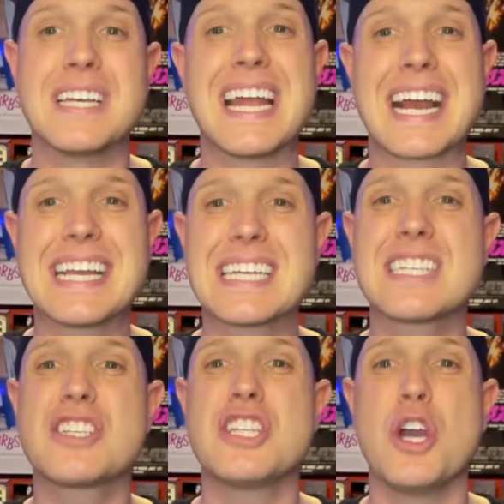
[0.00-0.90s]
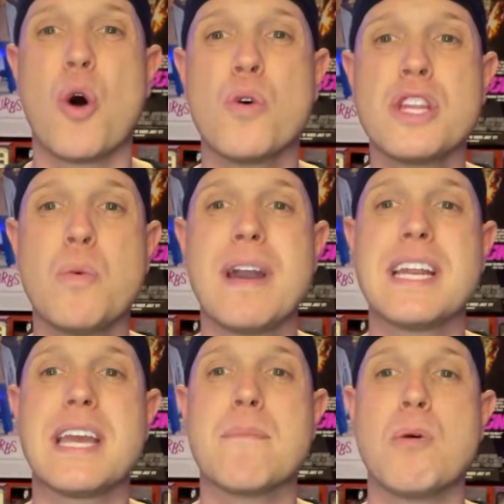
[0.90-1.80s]
And I guess this is the only way to
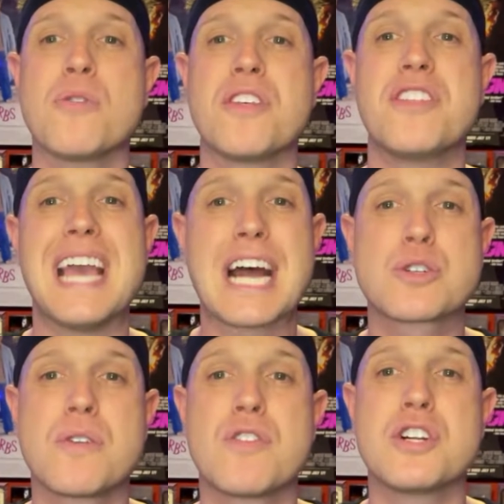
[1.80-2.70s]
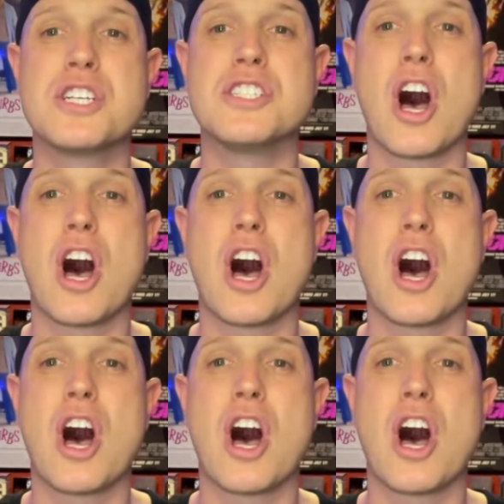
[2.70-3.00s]
get both the theatrical versions